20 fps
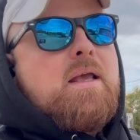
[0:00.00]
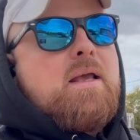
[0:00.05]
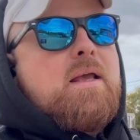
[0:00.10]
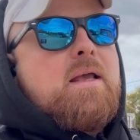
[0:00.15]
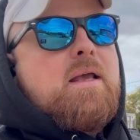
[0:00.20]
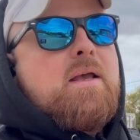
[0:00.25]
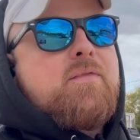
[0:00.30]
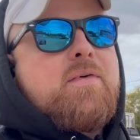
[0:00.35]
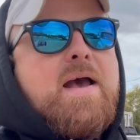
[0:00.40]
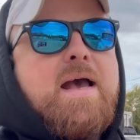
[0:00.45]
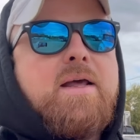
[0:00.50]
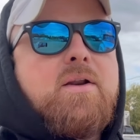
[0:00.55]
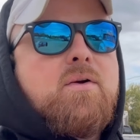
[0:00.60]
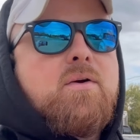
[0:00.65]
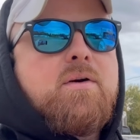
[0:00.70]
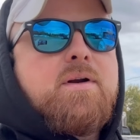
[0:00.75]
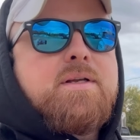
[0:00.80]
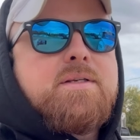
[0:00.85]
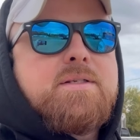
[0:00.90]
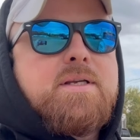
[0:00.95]
If I hadn't
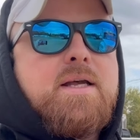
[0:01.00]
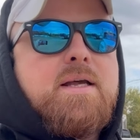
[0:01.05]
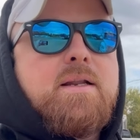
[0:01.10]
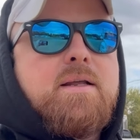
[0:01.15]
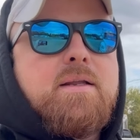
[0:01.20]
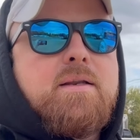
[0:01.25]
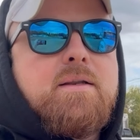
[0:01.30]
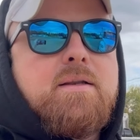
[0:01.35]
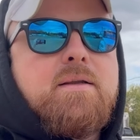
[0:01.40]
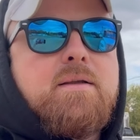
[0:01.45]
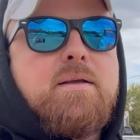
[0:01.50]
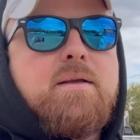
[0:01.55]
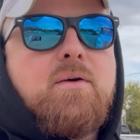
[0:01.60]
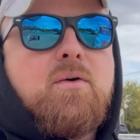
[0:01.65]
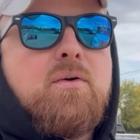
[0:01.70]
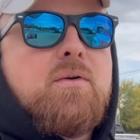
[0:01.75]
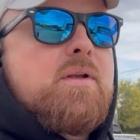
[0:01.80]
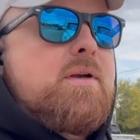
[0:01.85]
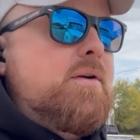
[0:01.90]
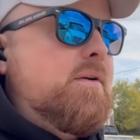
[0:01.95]
already said it
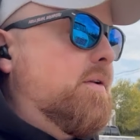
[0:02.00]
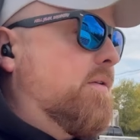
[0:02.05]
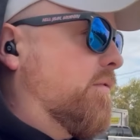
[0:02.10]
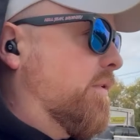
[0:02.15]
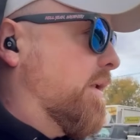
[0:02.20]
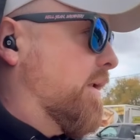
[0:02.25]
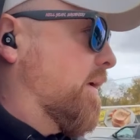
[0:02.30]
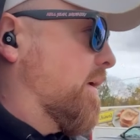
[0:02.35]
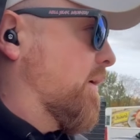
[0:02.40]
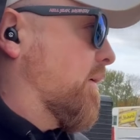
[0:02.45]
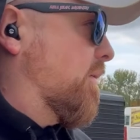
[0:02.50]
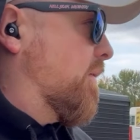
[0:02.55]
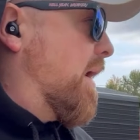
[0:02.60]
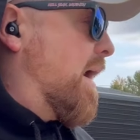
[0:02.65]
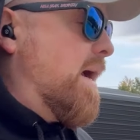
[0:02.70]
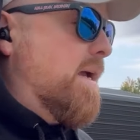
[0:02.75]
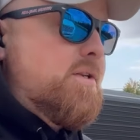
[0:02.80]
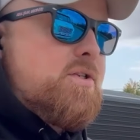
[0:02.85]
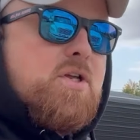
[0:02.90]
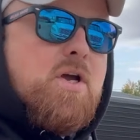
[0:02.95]
earlier in the video,
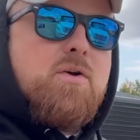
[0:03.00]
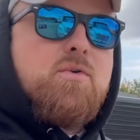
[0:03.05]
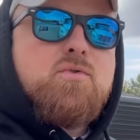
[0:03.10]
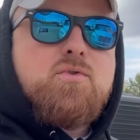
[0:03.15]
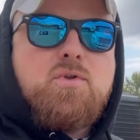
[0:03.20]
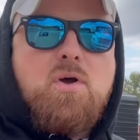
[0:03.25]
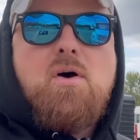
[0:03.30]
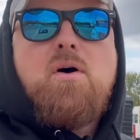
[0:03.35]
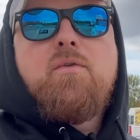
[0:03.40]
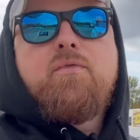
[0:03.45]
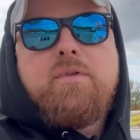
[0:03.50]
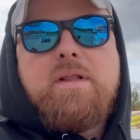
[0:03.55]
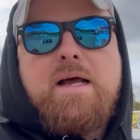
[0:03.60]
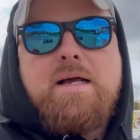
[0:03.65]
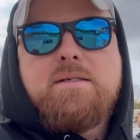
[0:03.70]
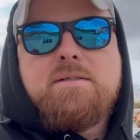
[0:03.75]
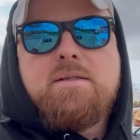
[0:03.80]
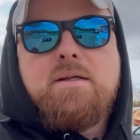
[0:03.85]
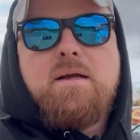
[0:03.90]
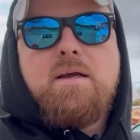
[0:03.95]
I dozed off
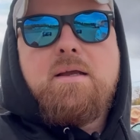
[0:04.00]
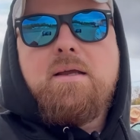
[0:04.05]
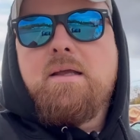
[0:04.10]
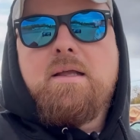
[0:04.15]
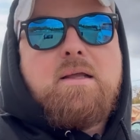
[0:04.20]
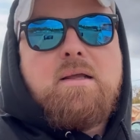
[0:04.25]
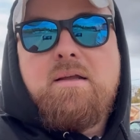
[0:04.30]
last night.